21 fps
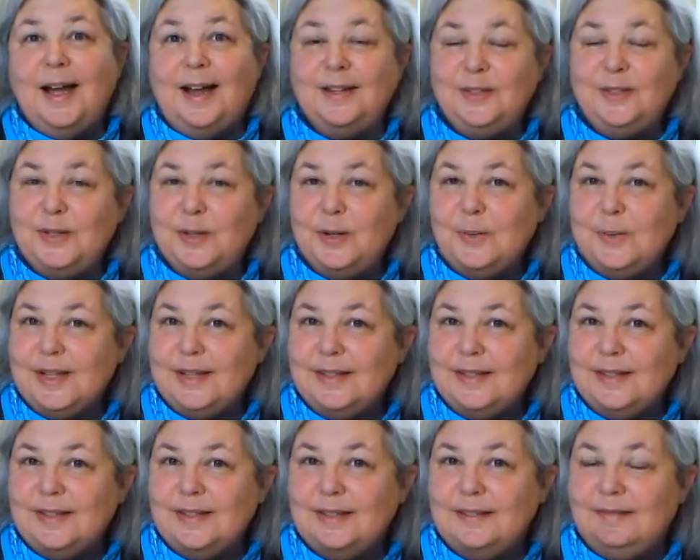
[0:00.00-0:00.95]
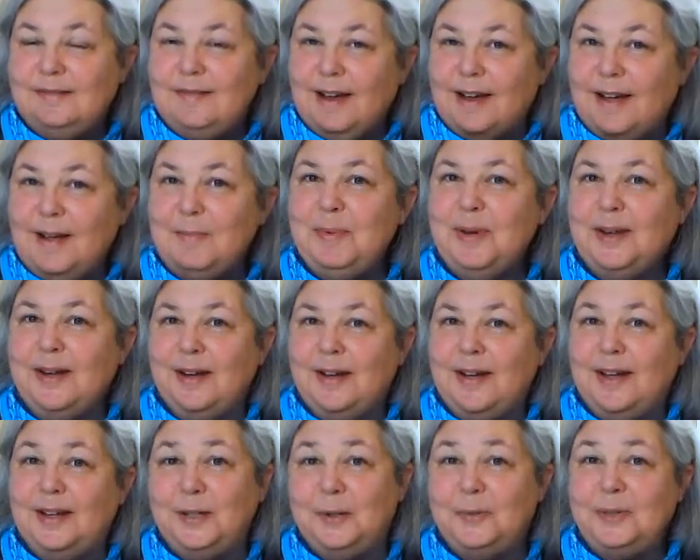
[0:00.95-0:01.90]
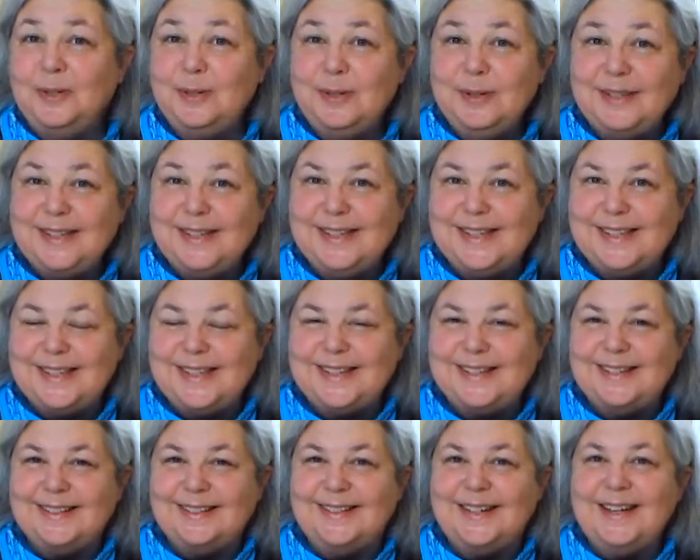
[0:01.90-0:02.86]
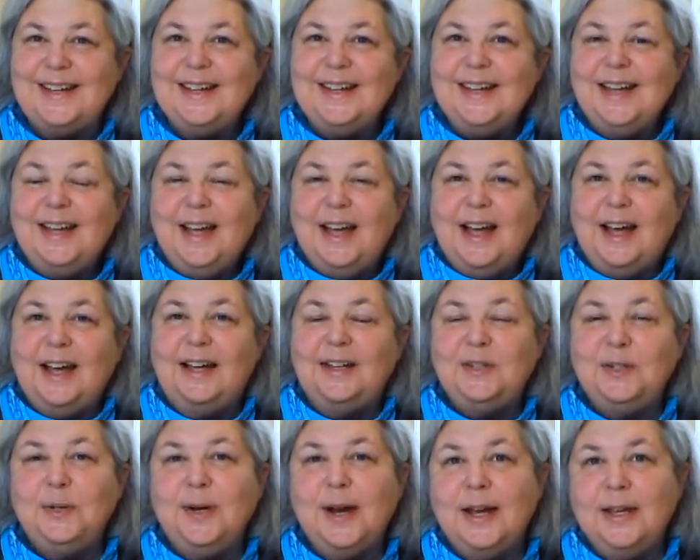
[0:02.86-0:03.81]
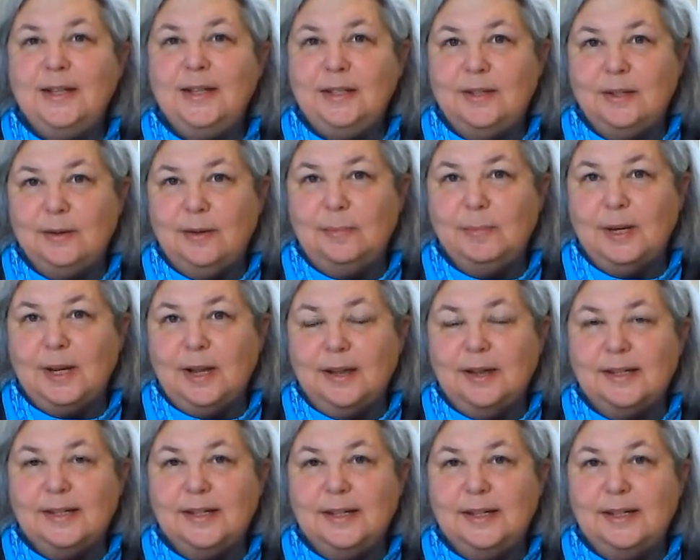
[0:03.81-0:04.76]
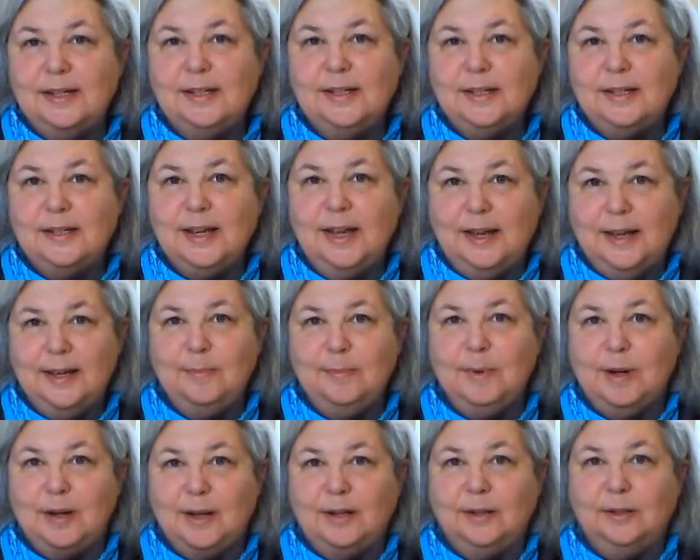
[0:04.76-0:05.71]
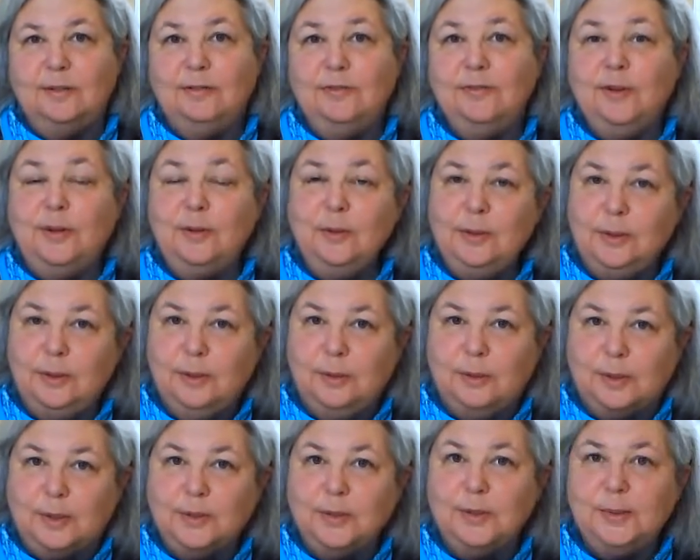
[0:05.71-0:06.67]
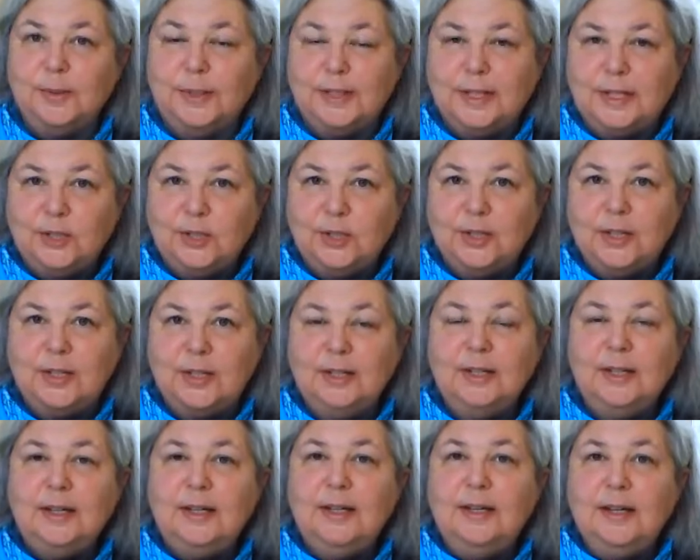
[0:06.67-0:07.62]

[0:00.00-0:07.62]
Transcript: I do it not because I don't do it consistently. I try to do it because it is a time-honored folklore tradition